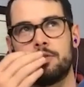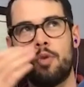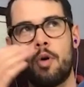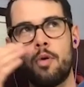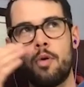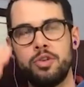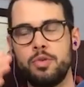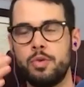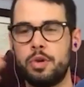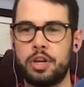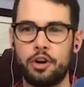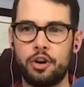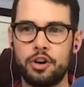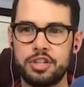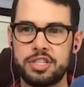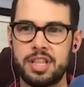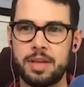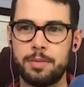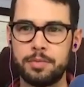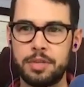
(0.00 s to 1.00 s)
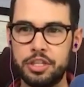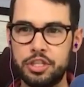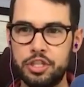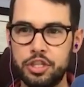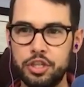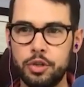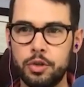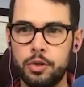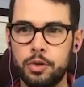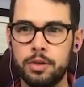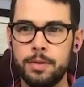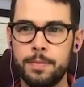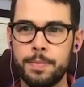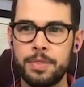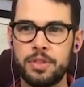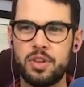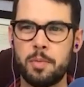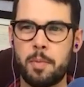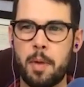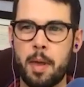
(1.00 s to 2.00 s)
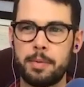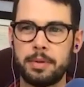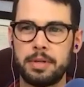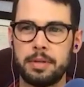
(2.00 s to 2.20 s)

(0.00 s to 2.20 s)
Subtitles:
what would you encourage them to do to be able